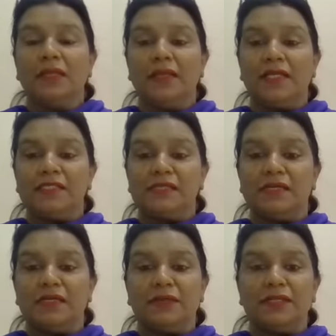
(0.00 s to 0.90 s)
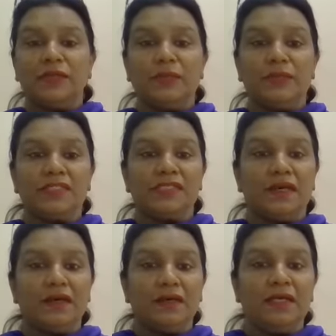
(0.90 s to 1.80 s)
Let's look at the books
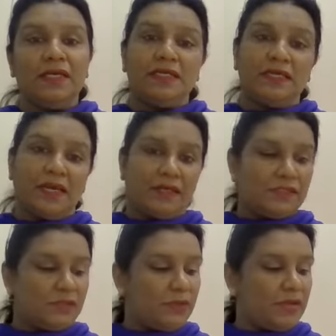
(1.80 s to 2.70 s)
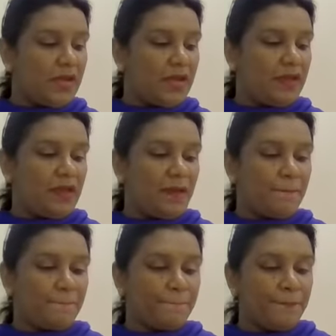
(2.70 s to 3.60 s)
here. Yes, okay, yeah.